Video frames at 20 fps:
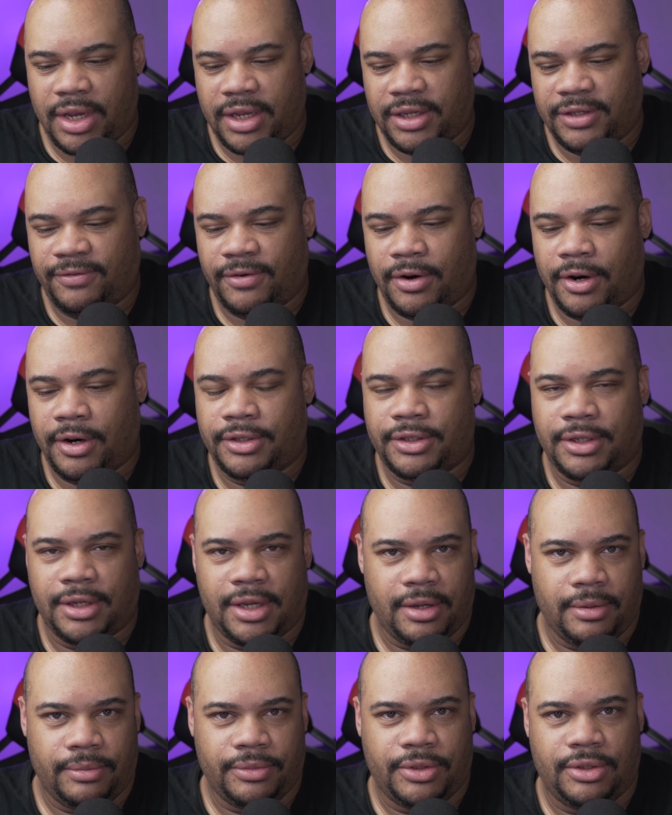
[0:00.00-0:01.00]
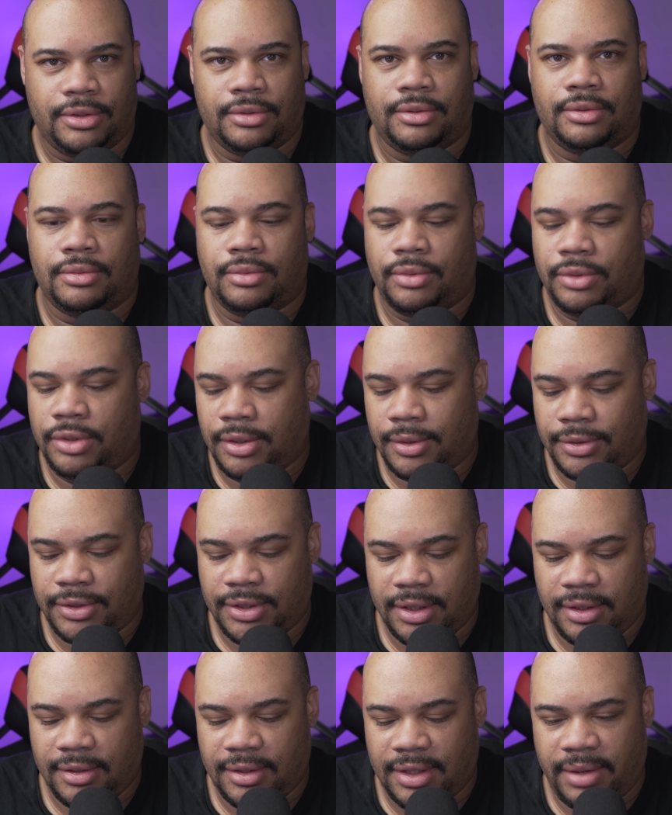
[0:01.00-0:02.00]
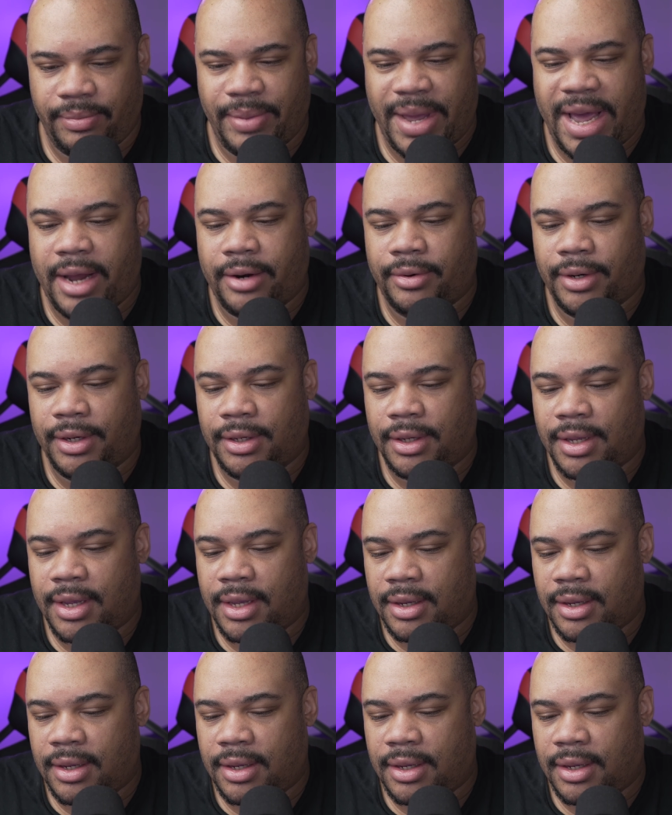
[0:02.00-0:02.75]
as far as it comes to using the battery.